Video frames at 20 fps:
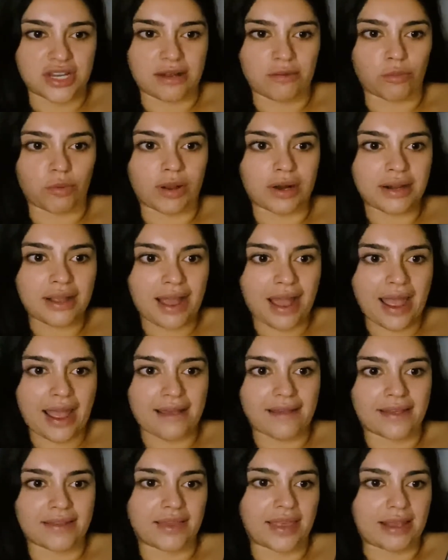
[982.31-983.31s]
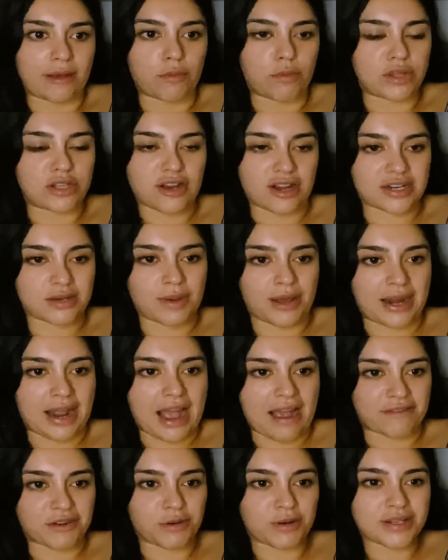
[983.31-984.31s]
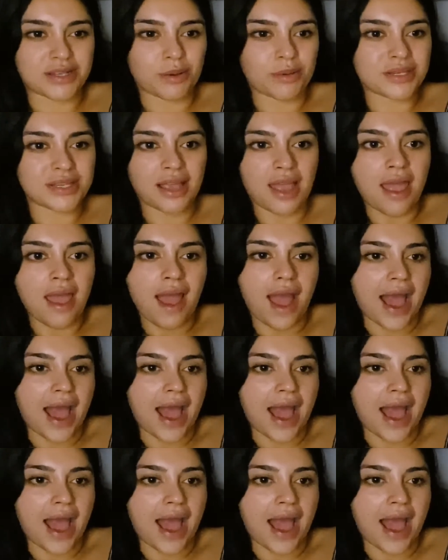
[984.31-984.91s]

And one guy, and like we talked about it afterwards, I was like,